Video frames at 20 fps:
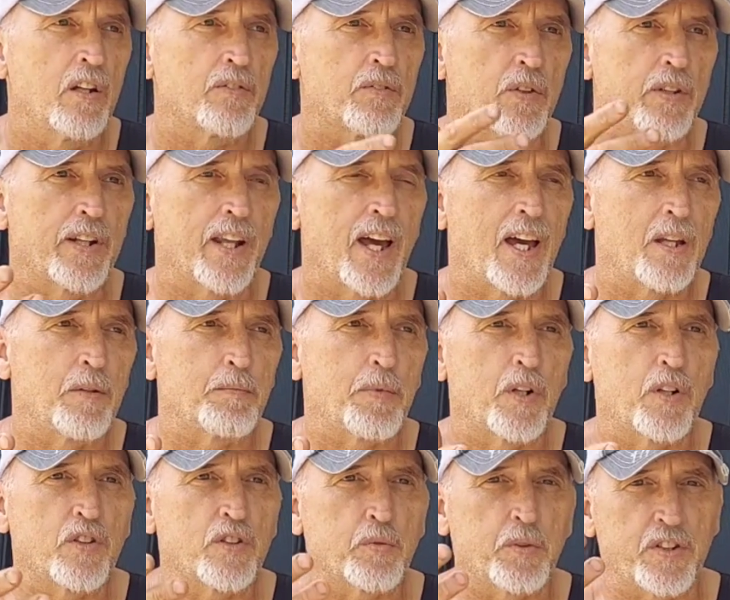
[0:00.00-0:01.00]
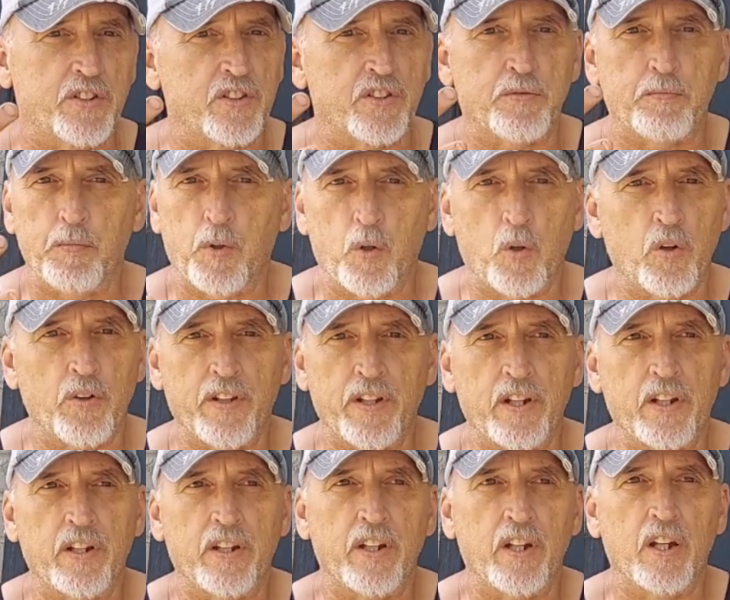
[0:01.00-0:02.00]
for 9 birds, which is more
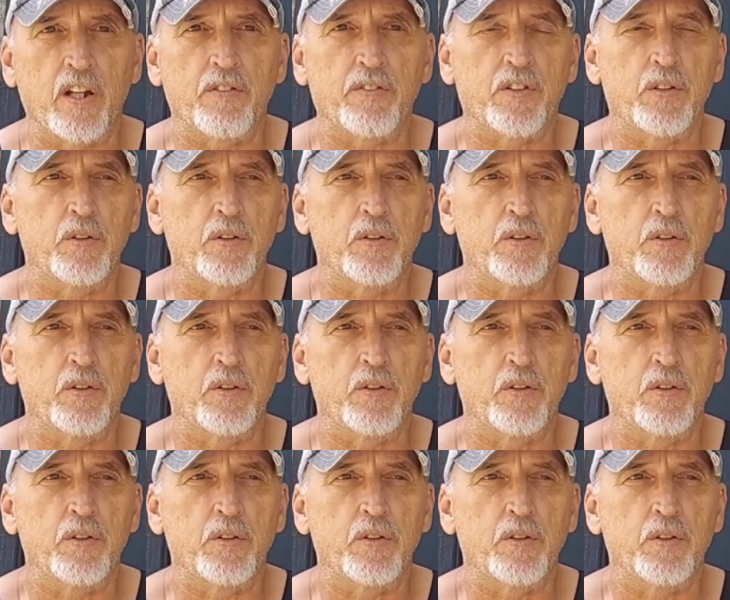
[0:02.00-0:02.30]
than enough